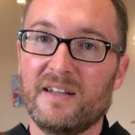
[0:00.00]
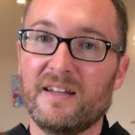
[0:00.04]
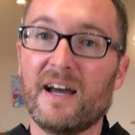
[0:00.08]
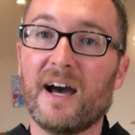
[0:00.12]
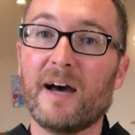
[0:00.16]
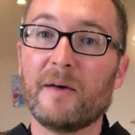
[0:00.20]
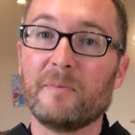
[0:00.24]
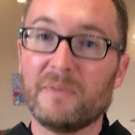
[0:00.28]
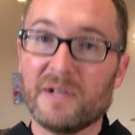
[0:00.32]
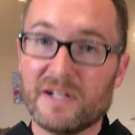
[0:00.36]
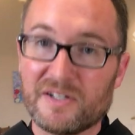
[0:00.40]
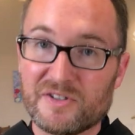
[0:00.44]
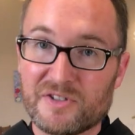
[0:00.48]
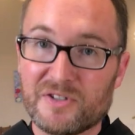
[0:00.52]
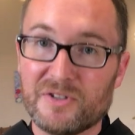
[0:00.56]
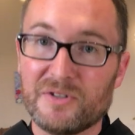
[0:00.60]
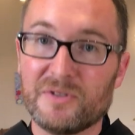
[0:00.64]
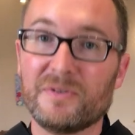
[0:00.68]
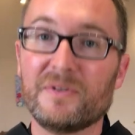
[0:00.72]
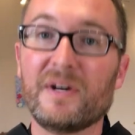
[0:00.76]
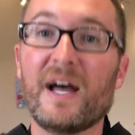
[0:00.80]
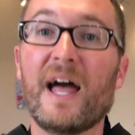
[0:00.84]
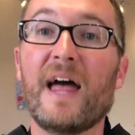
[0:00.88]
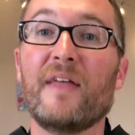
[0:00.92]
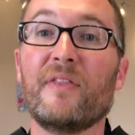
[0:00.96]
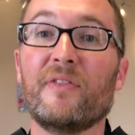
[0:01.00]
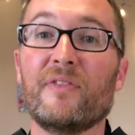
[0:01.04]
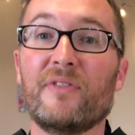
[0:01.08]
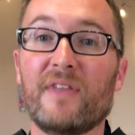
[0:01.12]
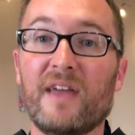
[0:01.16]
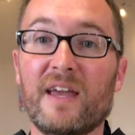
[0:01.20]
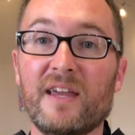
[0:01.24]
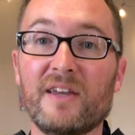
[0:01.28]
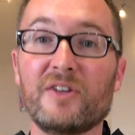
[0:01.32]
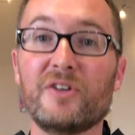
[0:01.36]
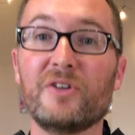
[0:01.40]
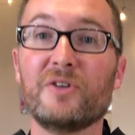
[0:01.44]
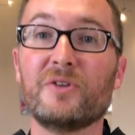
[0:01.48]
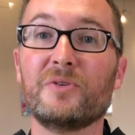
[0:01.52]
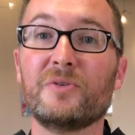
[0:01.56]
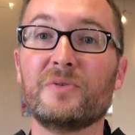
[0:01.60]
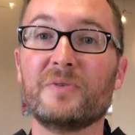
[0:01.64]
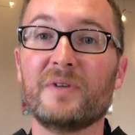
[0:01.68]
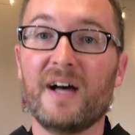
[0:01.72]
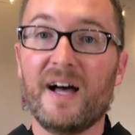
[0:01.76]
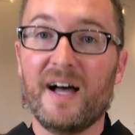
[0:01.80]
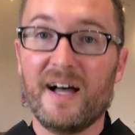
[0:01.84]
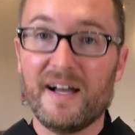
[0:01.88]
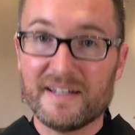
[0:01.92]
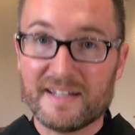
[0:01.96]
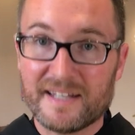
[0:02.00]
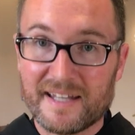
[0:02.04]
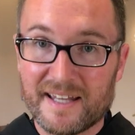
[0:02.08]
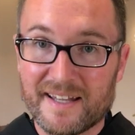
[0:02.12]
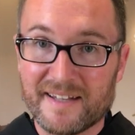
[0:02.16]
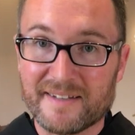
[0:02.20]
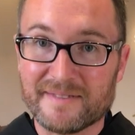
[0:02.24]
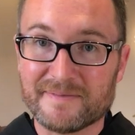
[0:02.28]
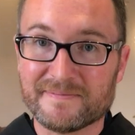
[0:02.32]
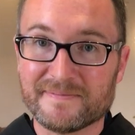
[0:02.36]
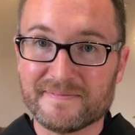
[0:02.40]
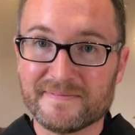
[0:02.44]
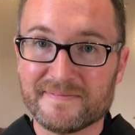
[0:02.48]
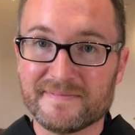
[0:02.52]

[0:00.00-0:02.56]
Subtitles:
God bless you, and thank you again.